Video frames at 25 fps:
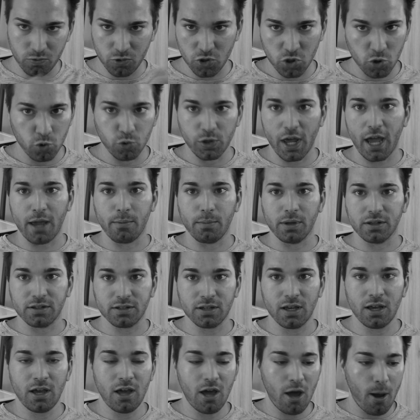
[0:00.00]
you name it.
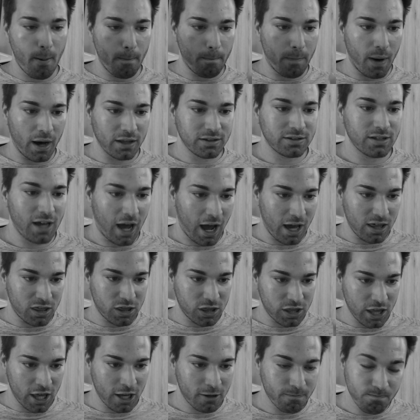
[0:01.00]
But I
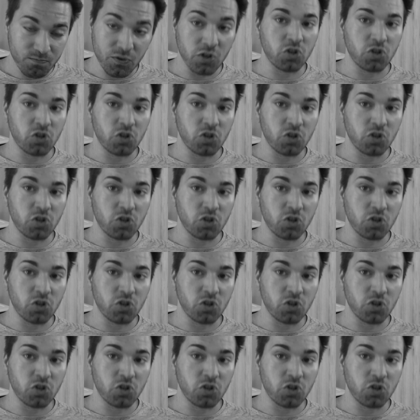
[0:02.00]
think